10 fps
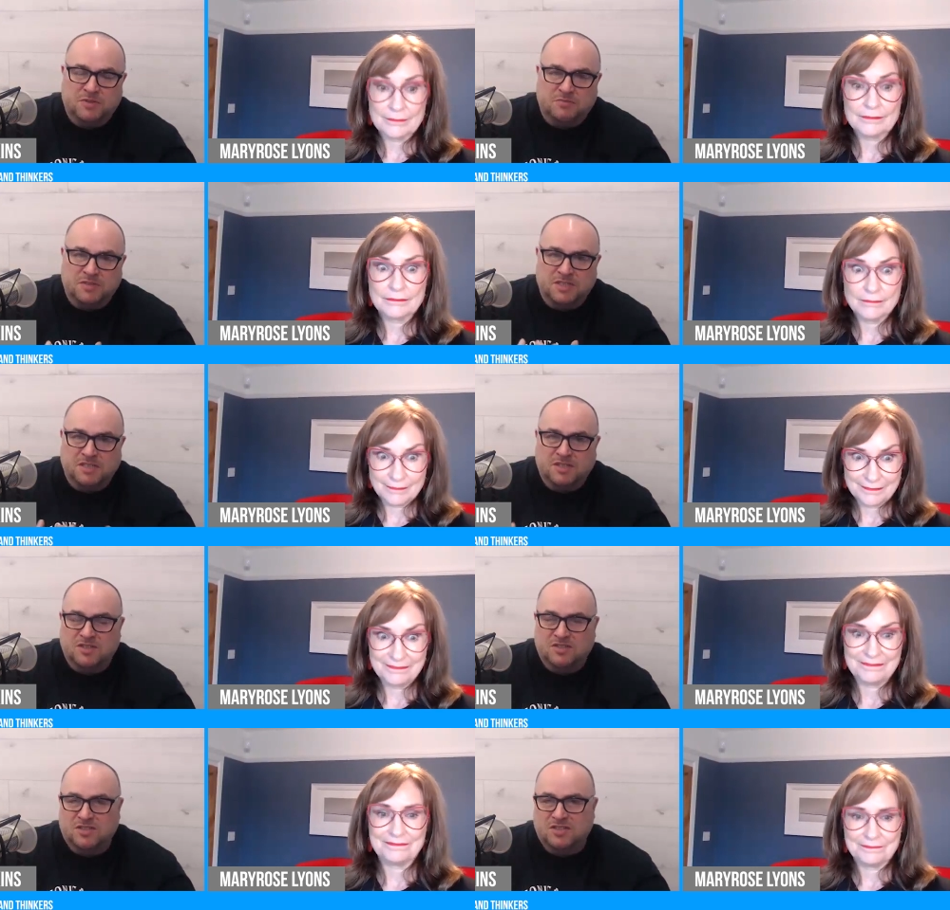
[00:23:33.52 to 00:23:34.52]
Speaker 1: prompting
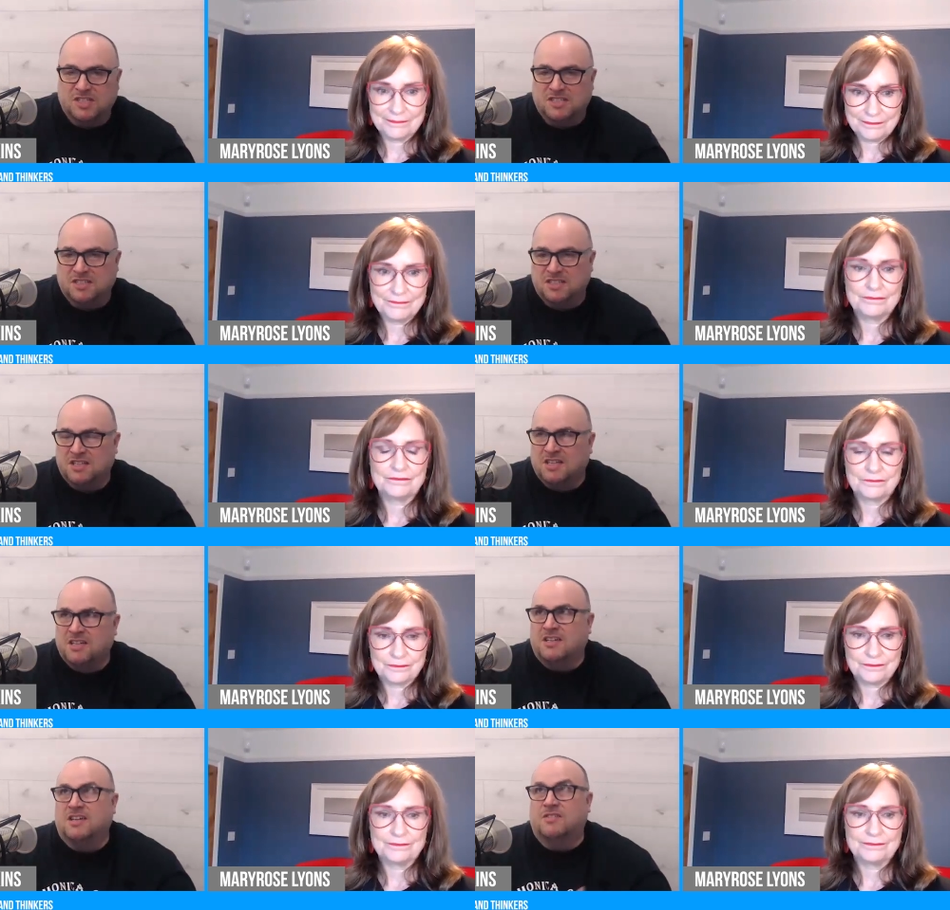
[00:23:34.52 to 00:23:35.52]
turn into this
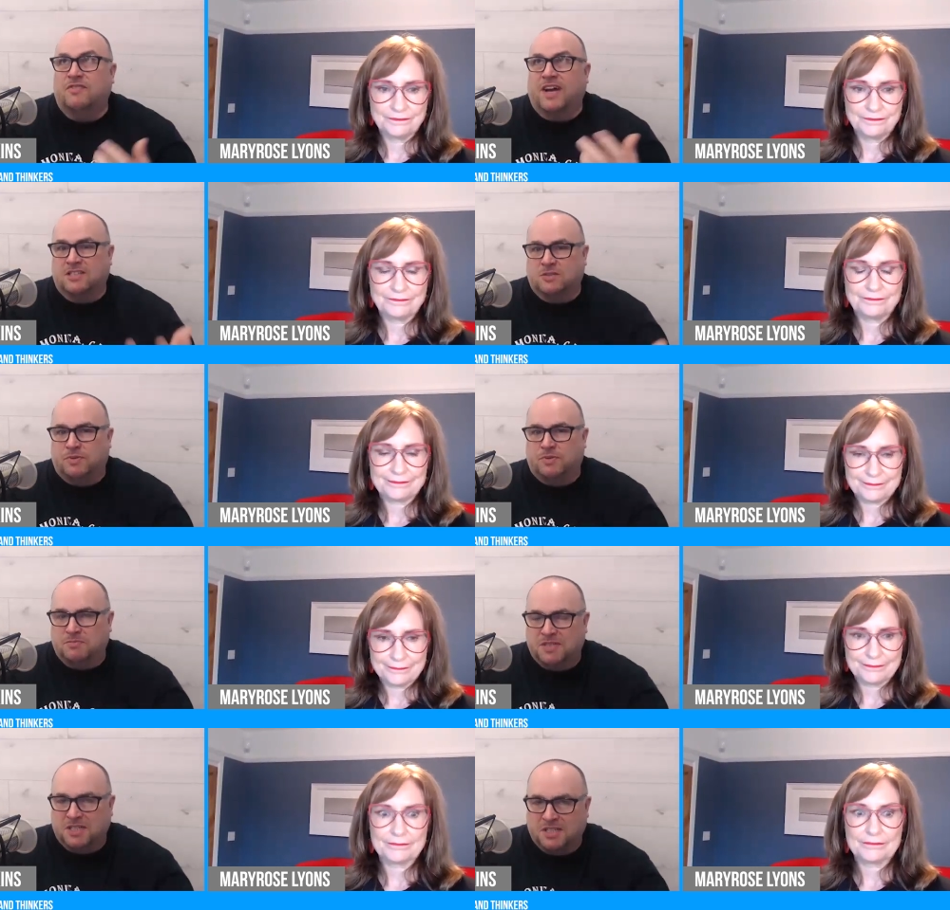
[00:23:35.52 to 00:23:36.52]
advanced
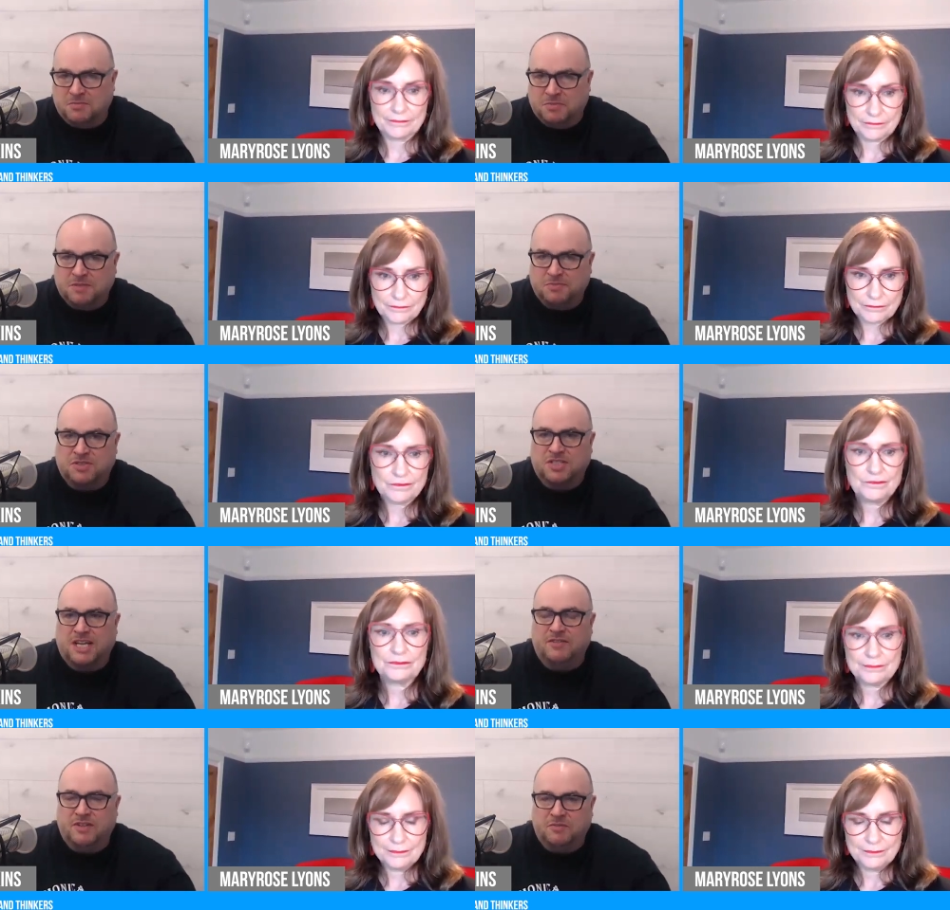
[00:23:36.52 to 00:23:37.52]
prompting and people
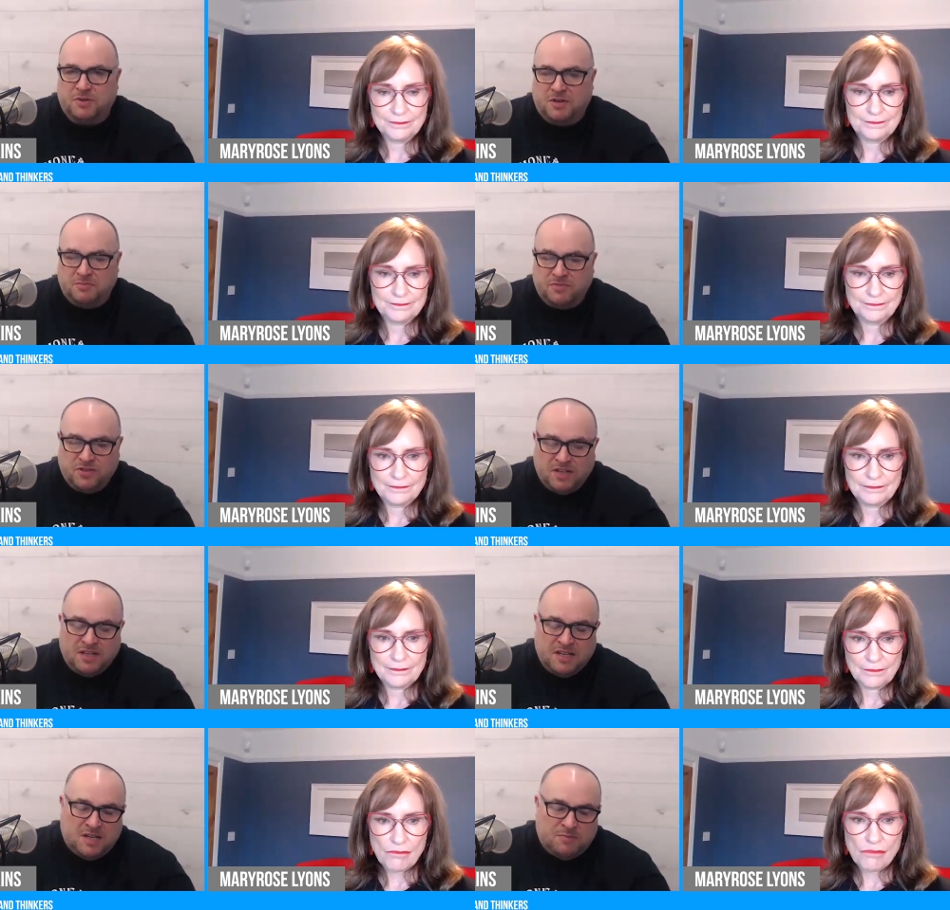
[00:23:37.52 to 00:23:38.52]
saving prompts.
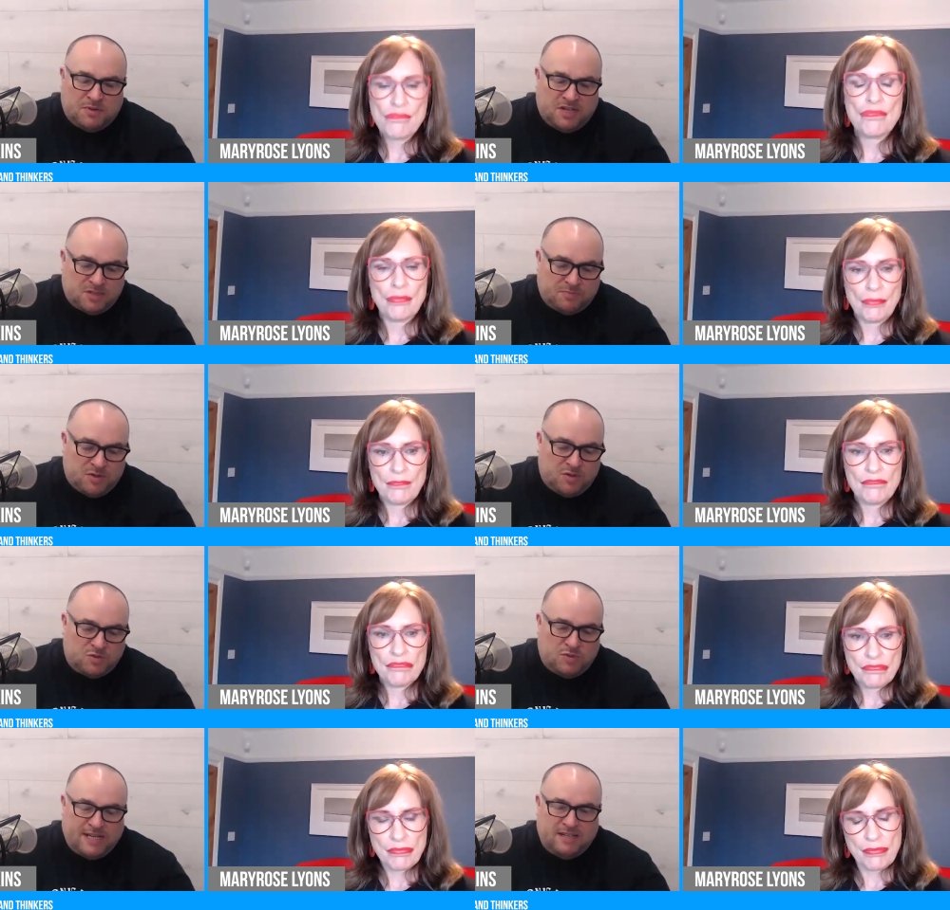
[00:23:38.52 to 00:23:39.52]
But I
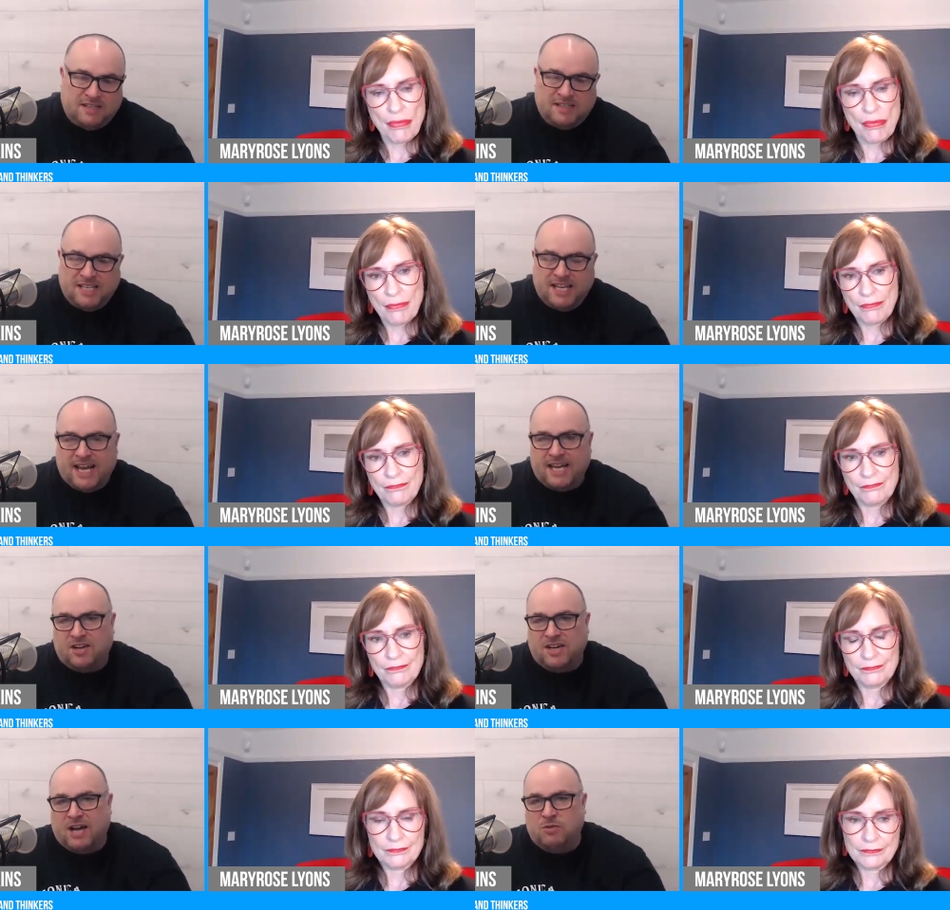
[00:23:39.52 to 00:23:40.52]
suppose when the A
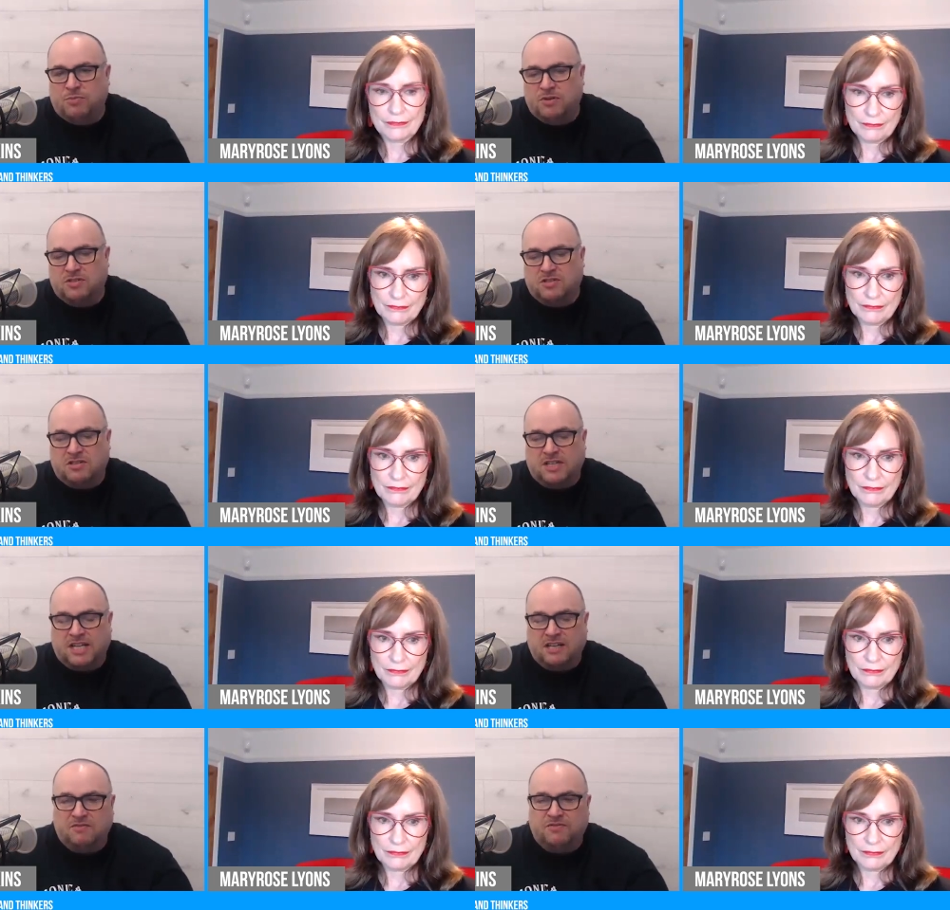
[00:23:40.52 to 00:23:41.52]
I outputs start
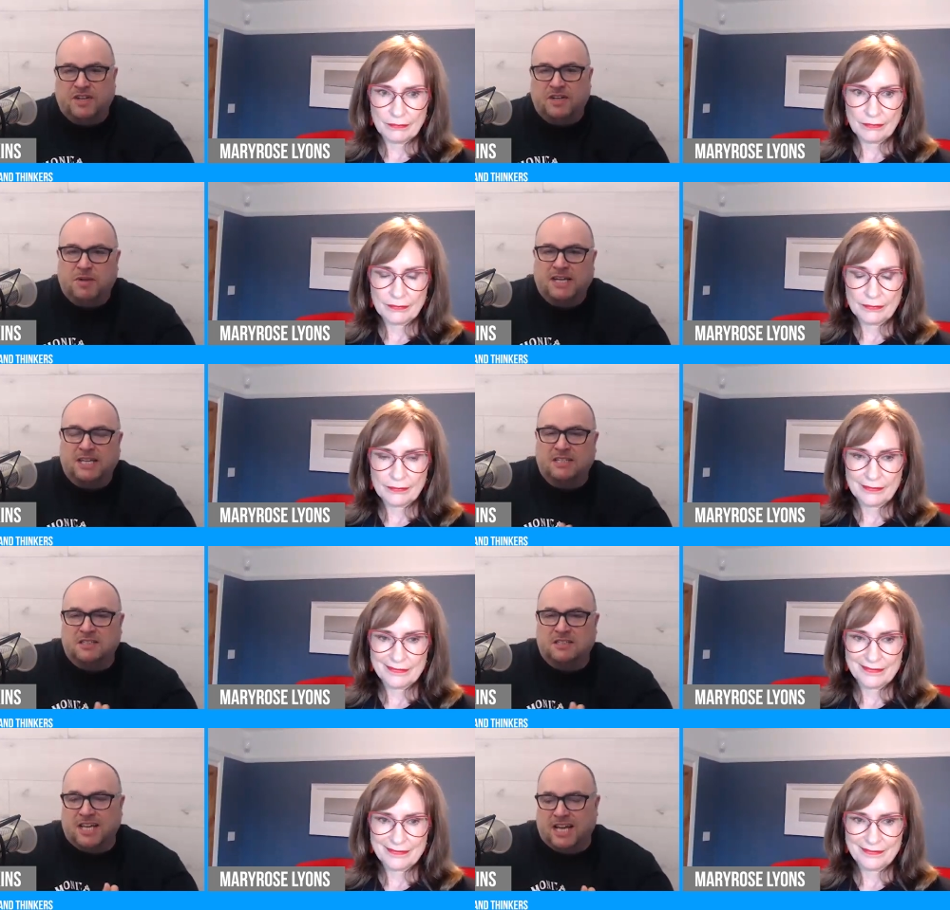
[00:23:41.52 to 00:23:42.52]
getting fed back
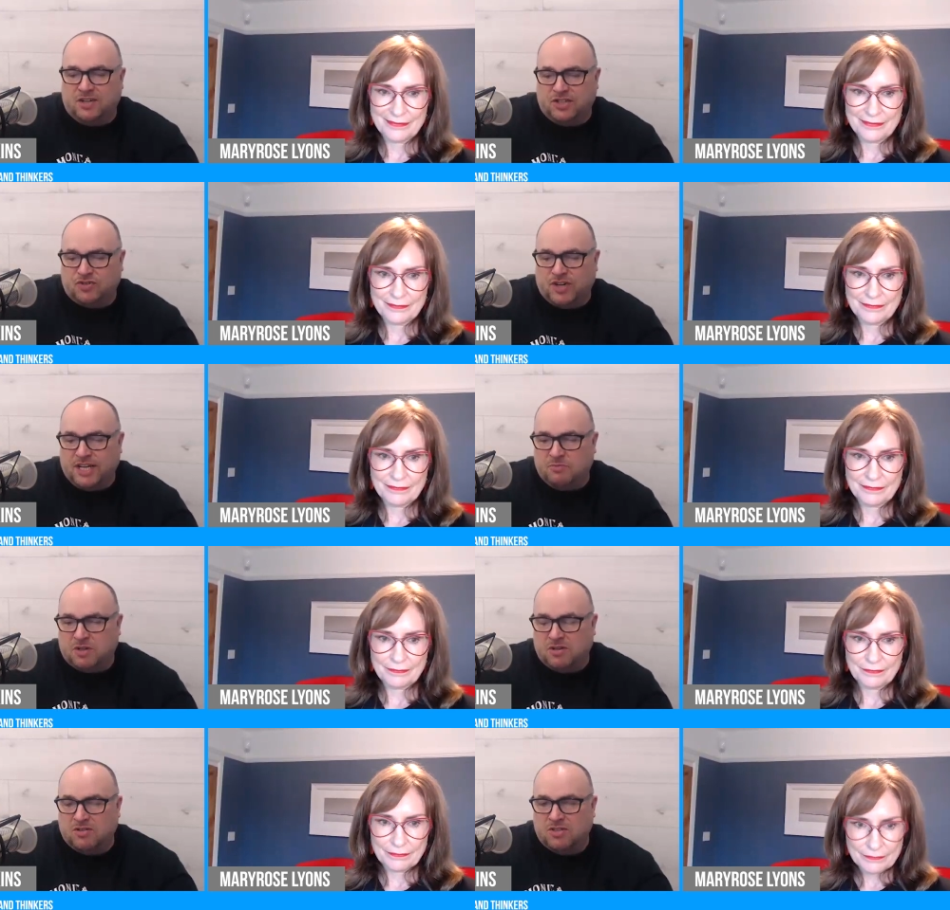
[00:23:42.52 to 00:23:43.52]
into the A I training
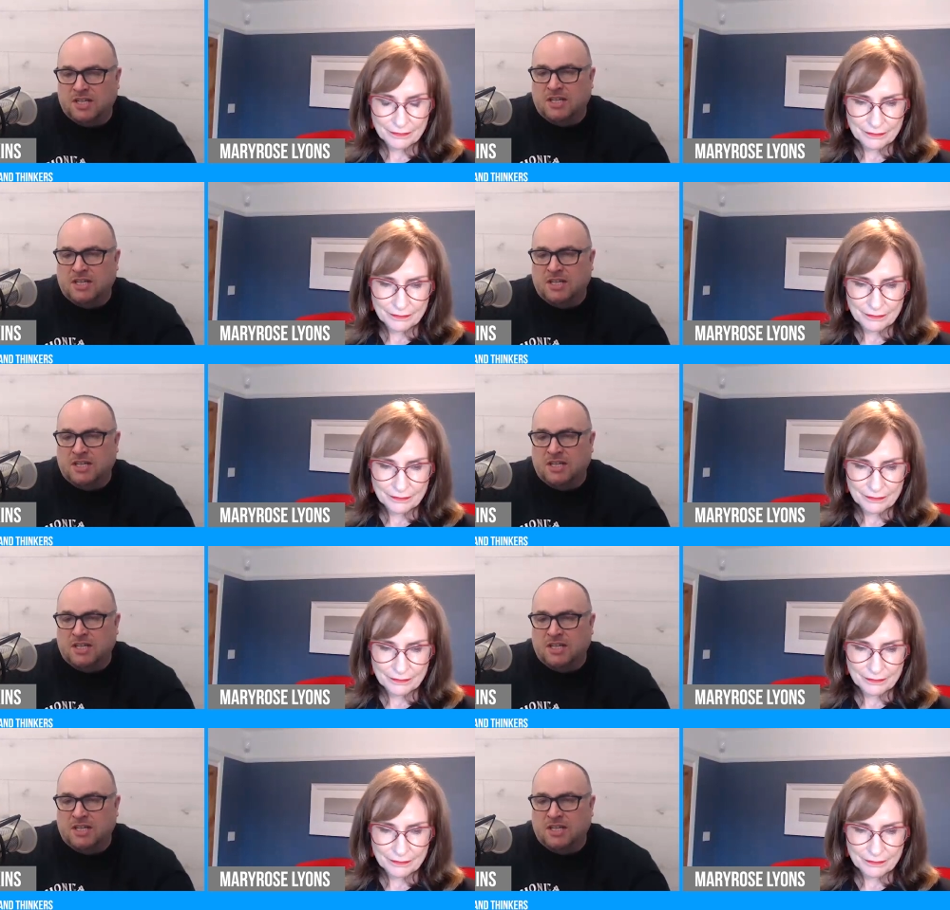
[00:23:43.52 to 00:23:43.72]
models,